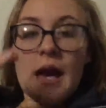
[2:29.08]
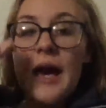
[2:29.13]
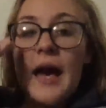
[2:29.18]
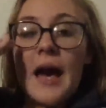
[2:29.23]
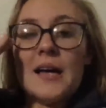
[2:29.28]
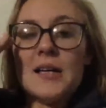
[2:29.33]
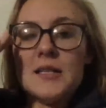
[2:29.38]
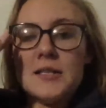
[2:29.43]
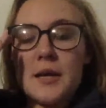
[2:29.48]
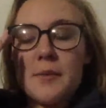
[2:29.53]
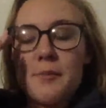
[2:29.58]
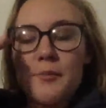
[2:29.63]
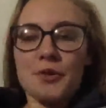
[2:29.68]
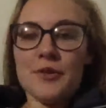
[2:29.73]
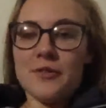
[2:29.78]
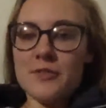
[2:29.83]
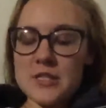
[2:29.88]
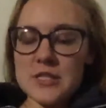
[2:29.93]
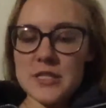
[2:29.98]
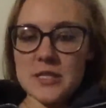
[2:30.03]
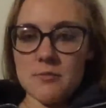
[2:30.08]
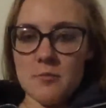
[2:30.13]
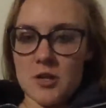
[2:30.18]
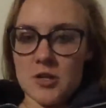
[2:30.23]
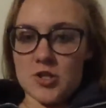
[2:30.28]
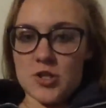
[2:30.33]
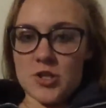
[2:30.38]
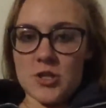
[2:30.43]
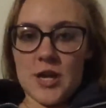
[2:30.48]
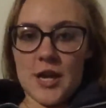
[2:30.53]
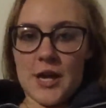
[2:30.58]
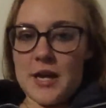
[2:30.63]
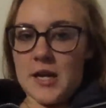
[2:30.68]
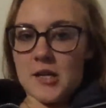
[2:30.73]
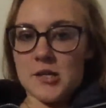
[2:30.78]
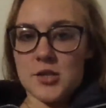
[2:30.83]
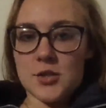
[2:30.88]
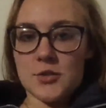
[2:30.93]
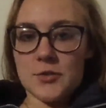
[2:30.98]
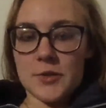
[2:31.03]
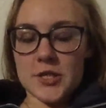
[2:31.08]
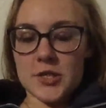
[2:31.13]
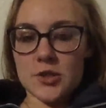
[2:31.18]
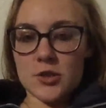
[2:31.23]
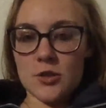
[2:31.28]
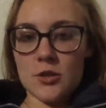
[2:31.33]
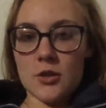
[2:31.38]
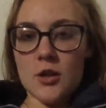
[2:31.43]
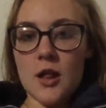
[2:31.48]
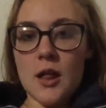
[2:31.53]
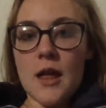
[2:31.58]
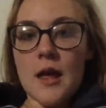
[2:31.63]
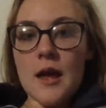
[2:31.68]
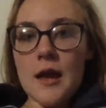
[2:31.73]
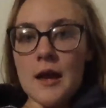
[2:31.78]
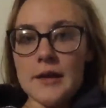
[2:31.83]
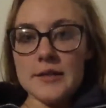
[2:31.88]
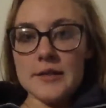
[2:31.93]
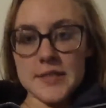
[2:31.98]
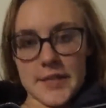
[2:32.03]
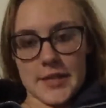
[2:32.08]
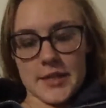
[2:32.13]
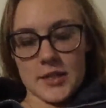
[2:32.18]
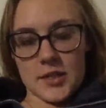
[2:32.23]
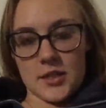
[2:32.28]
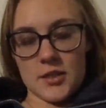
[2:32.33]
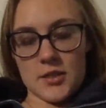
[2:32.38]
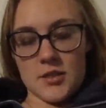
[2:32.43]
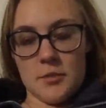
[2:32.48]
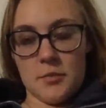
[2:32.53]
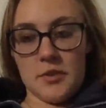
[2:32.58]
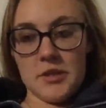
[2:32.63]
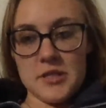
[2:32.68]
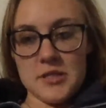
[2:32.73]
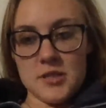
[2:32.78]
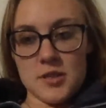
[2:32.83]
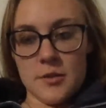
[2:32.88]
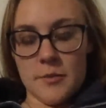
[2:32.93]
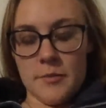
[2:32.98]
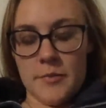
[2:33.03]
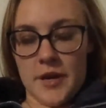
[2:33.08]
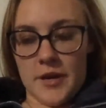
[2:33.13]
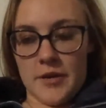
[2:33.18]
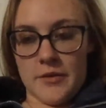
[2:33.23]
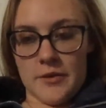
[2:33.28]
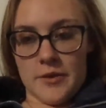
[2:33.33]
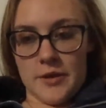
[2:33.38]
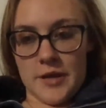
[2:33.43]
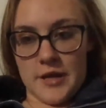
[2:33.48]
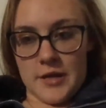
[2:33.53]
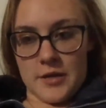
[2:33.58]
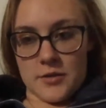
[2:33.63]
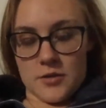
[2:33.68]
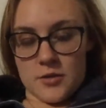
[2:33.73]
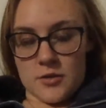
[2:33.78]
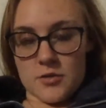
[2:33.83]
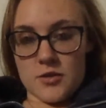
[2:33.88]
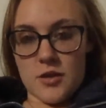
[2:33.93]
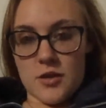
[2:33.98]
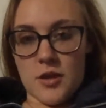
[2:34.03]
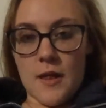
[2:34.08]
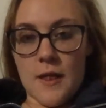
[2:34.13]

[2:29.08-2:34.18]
As I previously mentioned, I asked Rachel and Danica to please compare their answers.